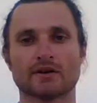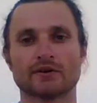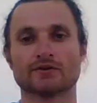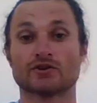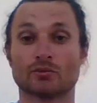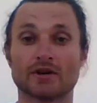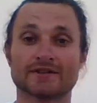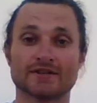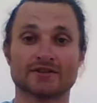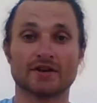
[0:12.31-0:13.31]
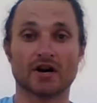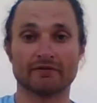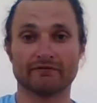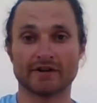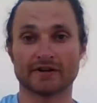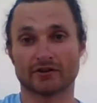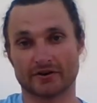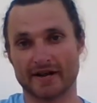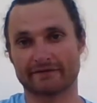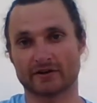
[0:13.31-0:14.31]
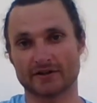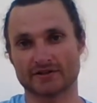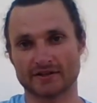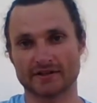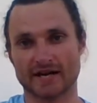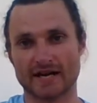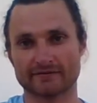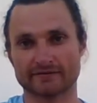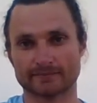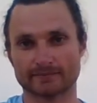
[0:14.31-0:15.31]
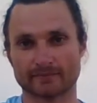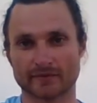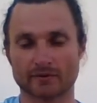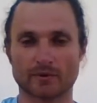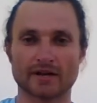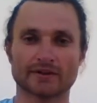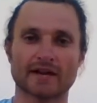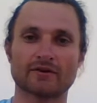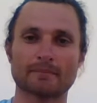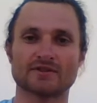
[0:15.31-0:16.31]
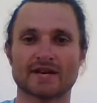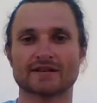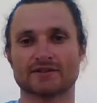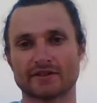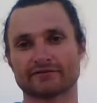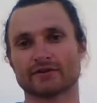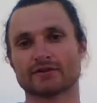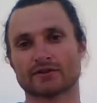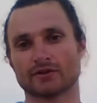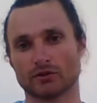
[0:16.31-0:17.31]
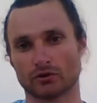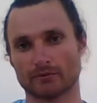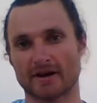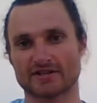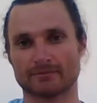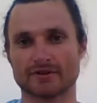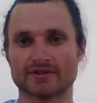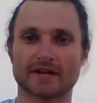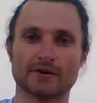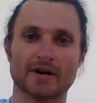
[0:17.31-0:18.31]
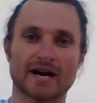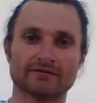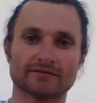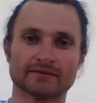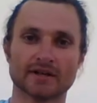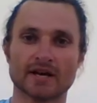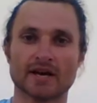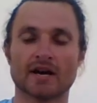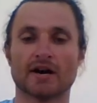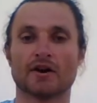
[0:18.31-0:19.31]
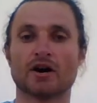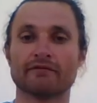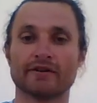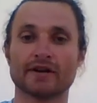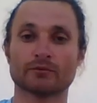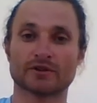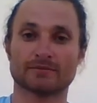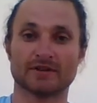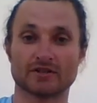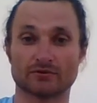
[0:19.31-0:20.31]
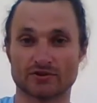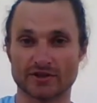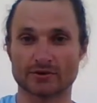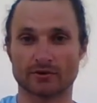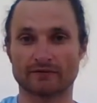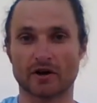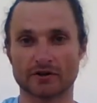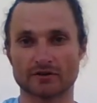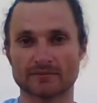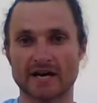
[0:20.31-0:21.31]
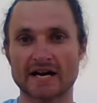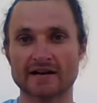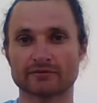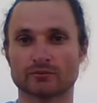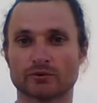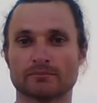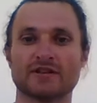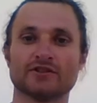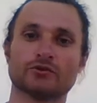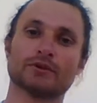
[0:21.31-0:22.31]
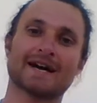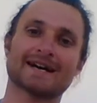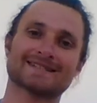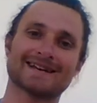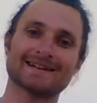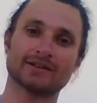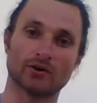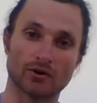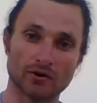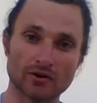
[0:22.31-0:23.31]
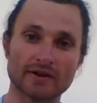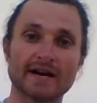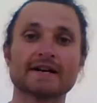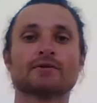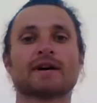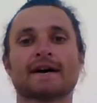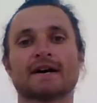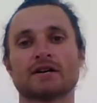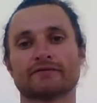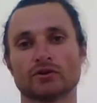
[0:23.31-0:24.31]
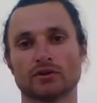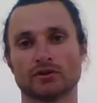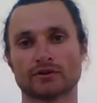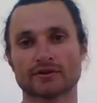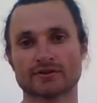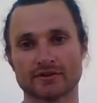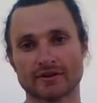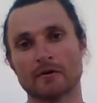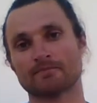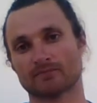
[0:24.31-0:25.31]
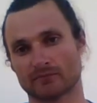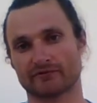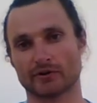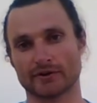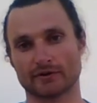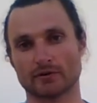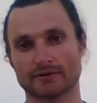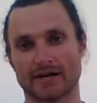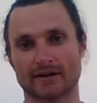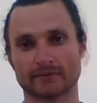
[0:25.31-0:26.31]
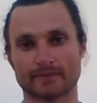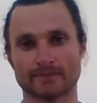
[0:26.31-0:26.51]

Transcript: So what is an RV or an FRC dive? Well, they represent different lung measurements that you have. An RV, which means residual volume dive, would mean you would exhale all the air you can out of your lungs before you go down.